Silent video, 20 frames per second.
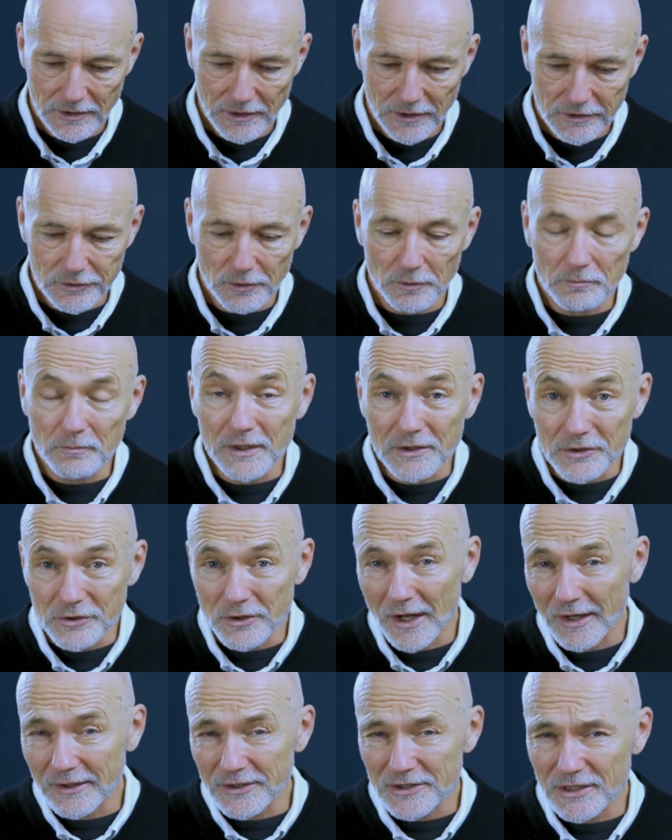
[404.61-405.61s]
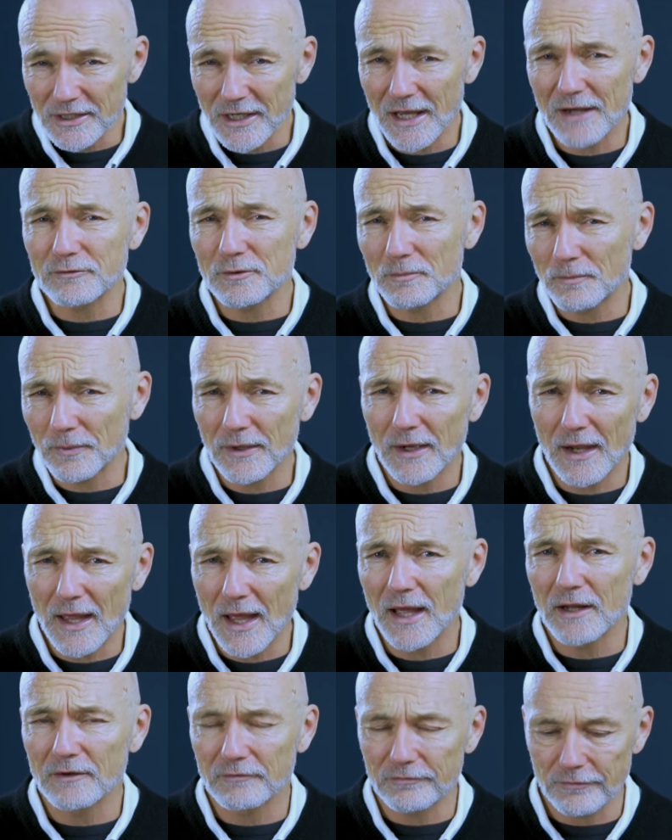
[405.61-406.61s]
So it means you actually have to
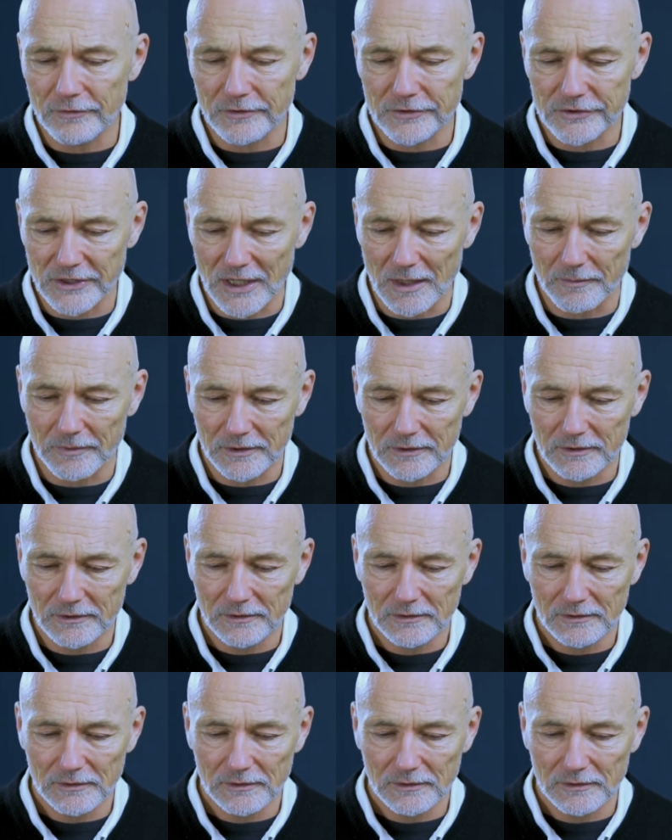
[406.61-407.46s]
plan for a Sabbath.